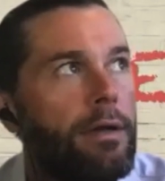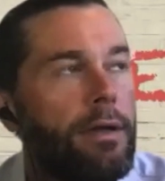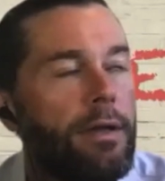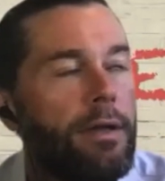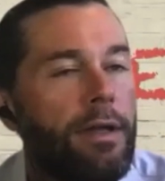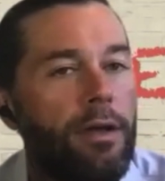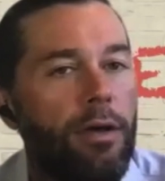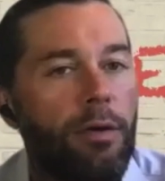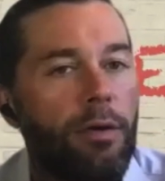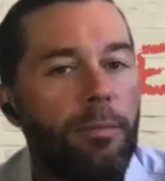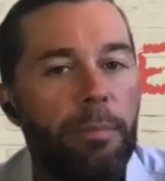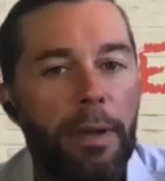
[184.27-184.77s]

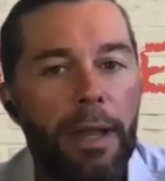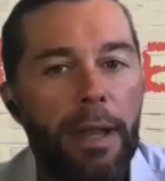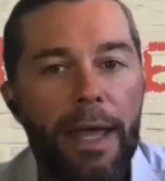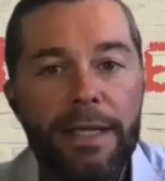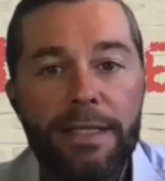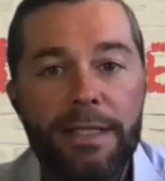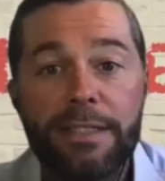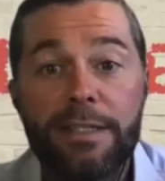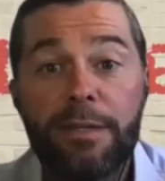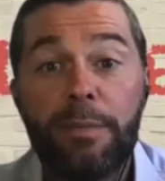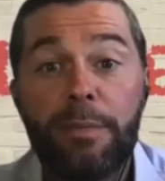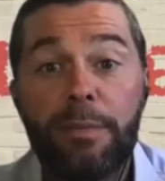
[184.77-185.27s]

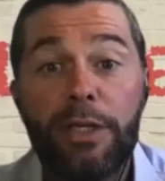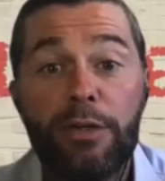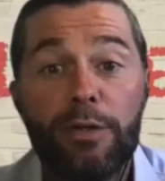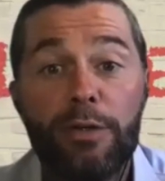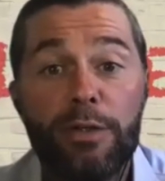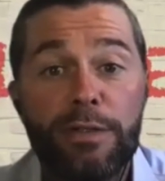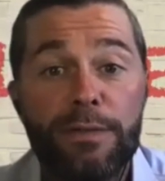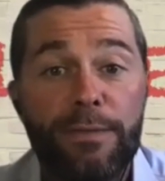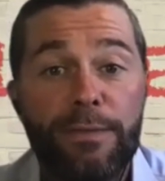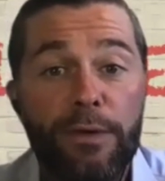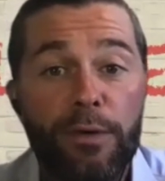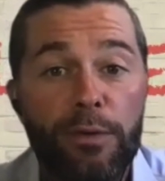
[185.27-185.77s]
complex to be
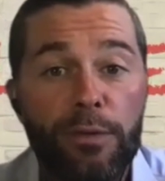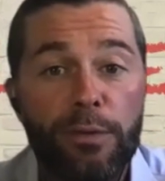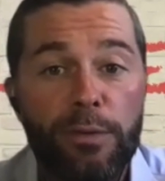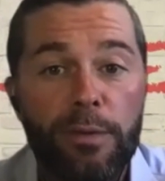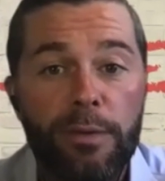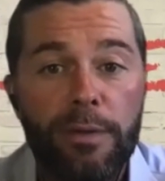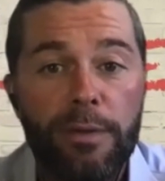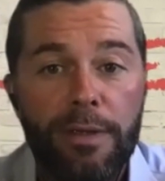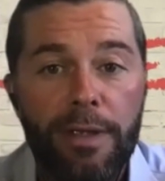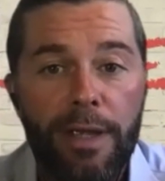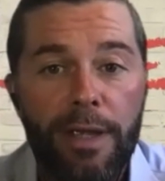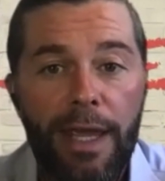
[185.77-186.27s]
useful
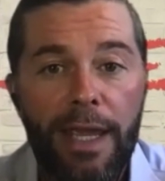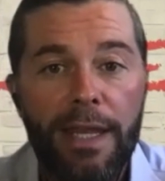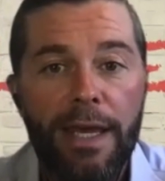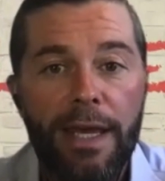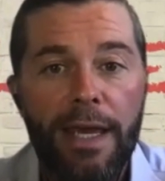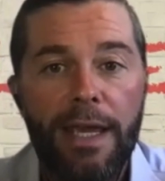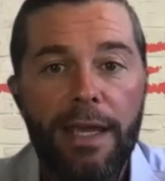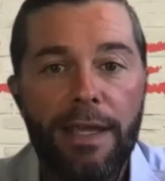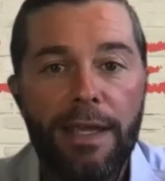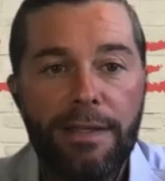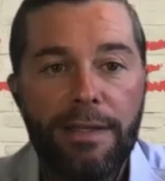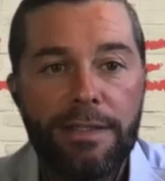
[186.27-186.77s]
in
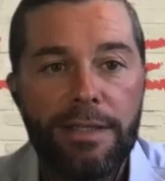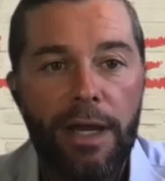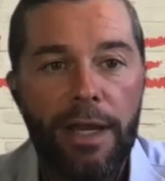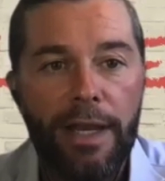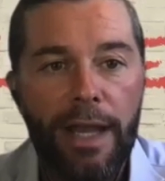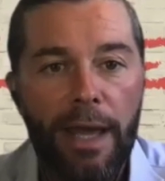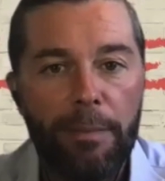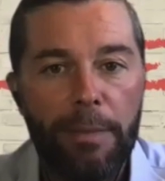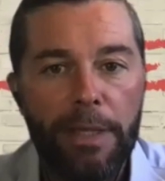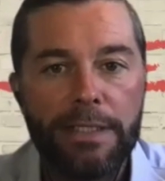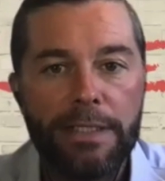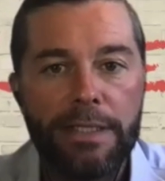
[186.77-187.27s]
a
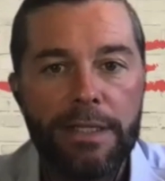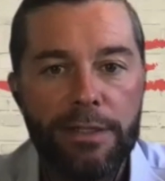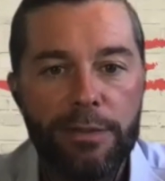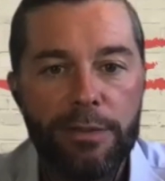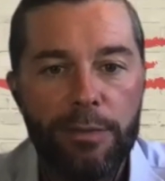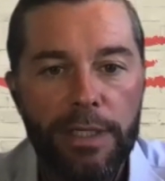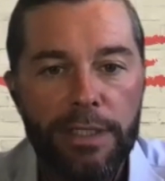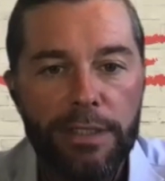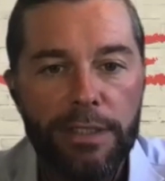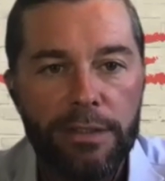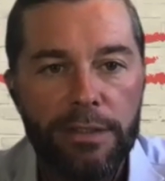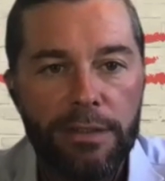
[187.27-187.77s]
dynamic
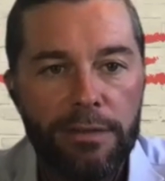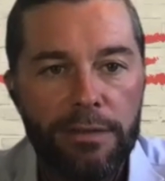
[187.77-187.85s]
situation.